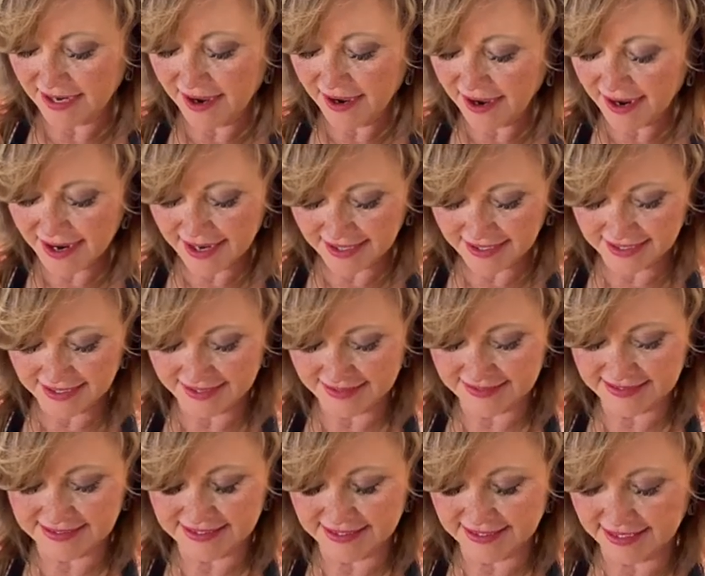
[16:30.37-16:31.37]

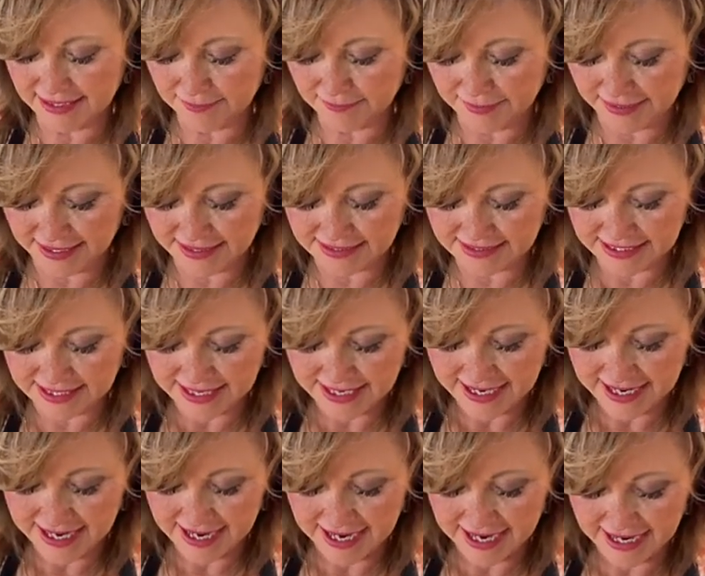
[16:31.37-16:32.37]
tiniest little bit.
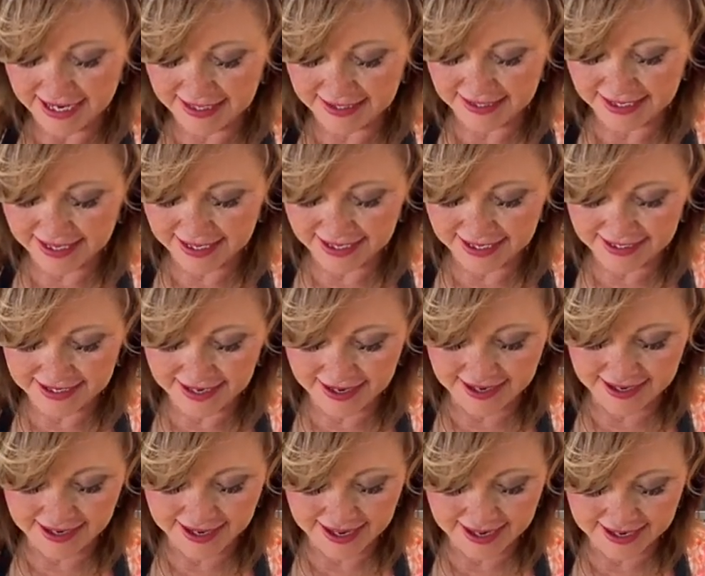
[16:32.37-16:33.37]
And then
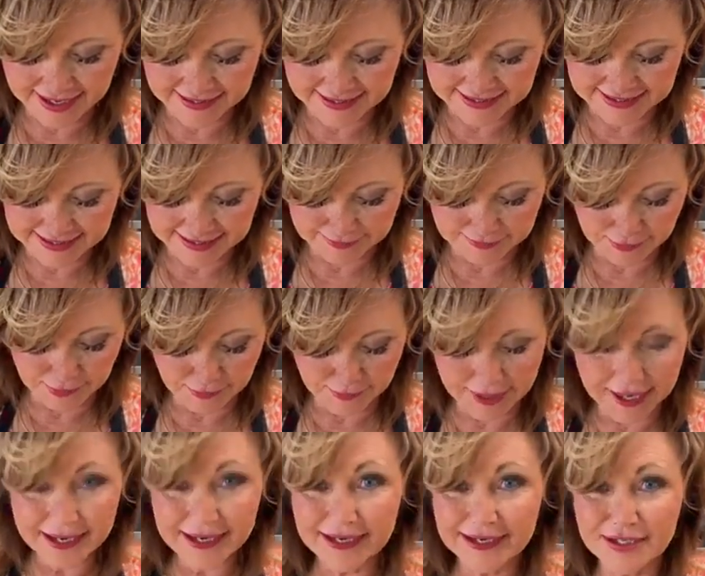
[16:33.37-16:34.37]
I had some
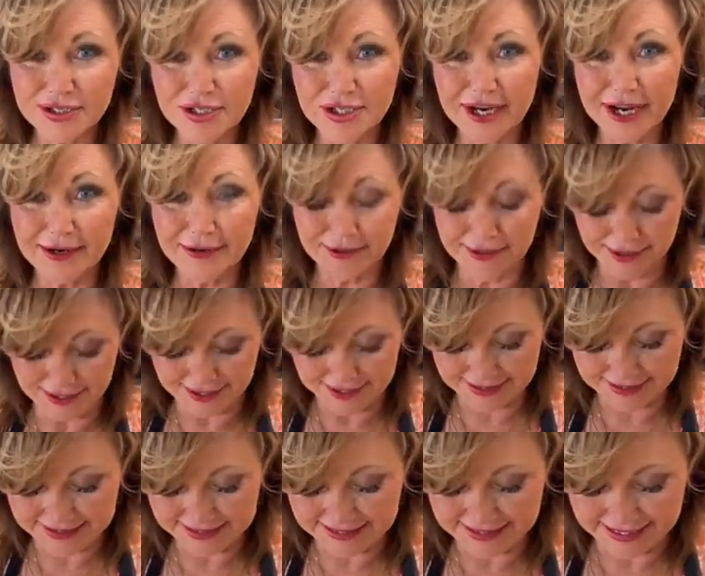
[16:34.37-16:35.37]
grated cheddar, you
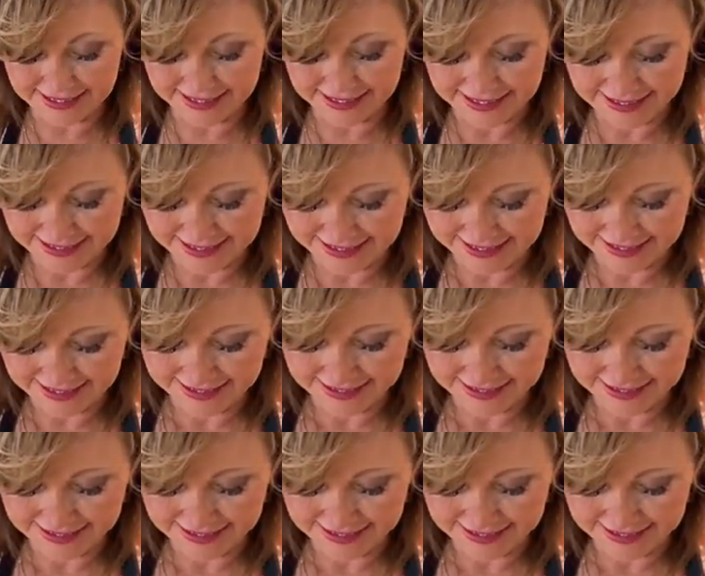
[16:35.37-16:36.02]
can see.